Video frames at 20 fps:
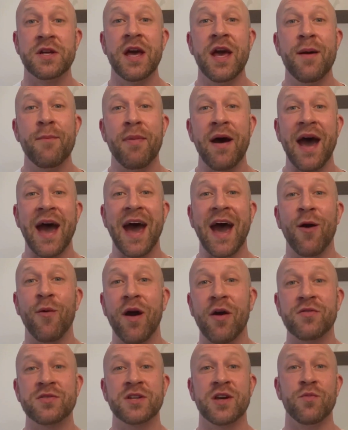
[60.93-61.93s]
but how
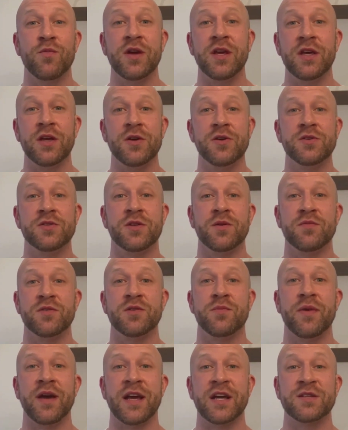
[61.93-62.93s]
else can we use them to
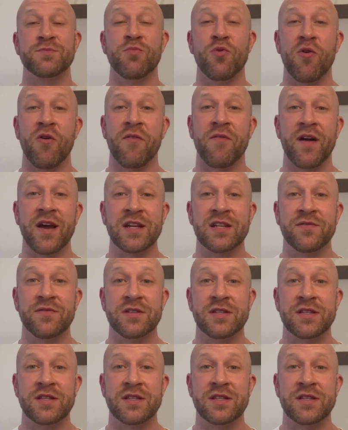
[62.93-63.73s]
make us more effective as